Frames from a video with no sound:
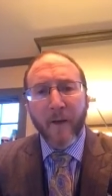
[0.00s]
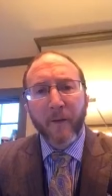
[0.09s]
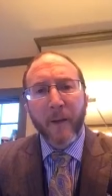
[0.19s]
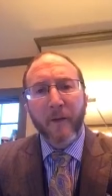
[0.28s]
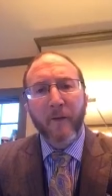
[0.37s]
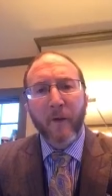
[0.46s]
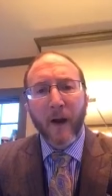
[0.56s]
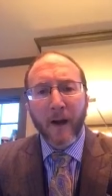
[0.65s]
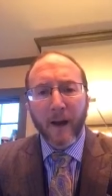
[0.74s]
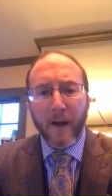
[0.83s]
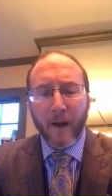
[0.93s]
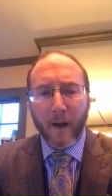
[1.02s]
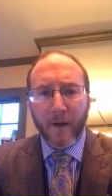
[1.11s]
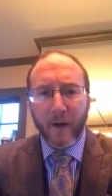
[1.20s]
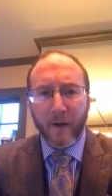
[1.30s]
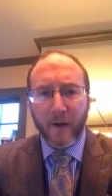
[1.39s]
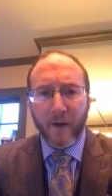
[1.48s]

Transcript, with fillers: This past Friday, Dr.